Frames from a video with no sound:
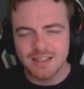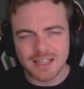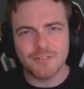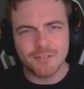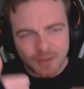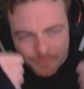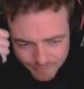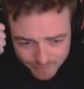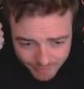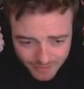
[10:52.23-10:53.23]
to leave
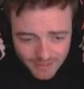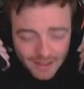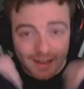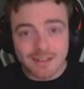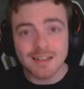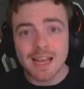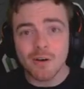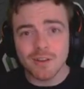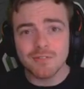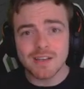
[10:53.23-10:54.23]
a
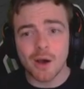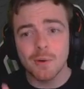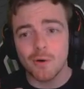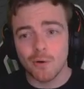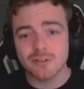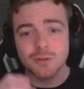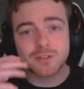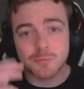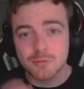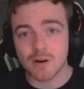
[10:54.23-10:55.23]
like on the video and
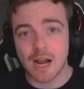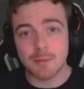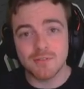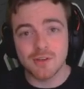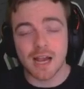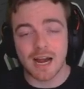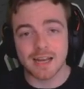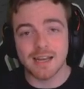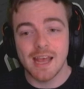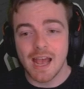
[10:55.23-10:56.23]
also subscribe if you
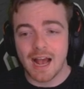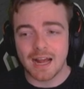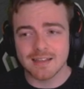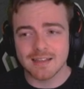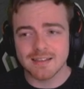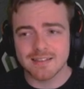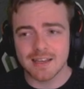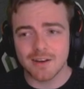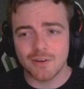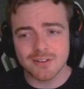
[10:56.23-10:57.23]
can and
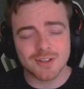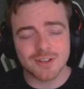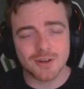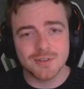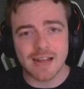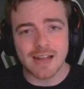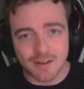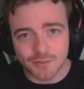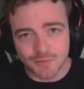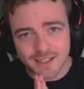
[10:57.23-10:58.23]
uh, also yeah just
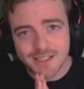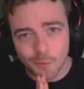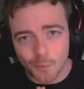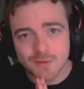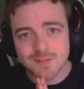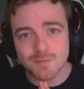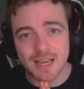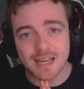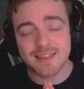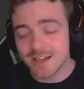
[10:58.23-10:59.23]
have a really awesome
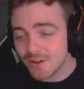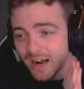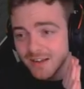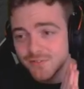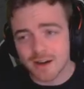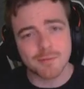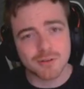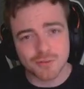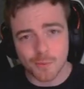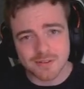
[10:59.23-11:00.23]
day thank you guys very
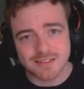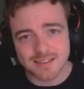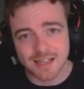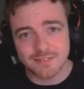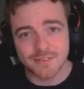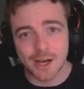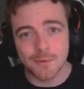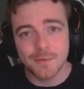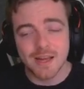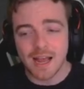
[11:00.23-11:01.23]
much for watching today's
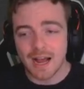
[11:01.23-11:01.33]
video